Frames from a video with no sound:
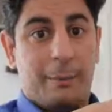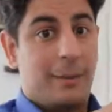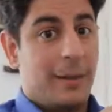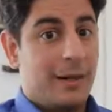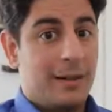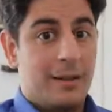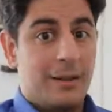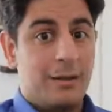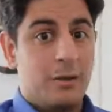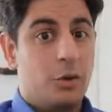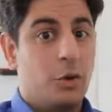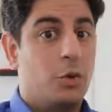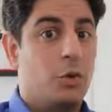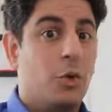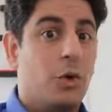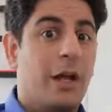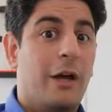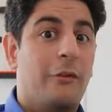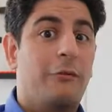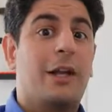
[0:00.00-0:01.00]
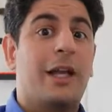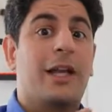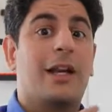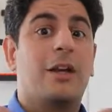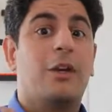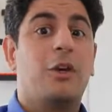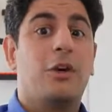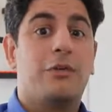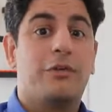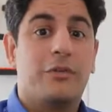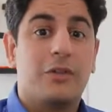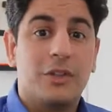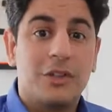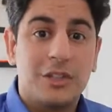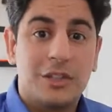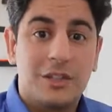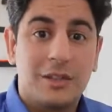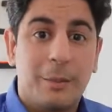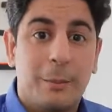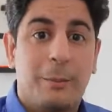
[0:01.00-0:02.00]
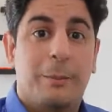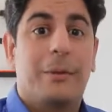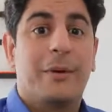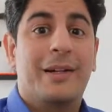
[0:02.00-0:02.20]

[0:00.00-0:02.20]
but you could have taken your first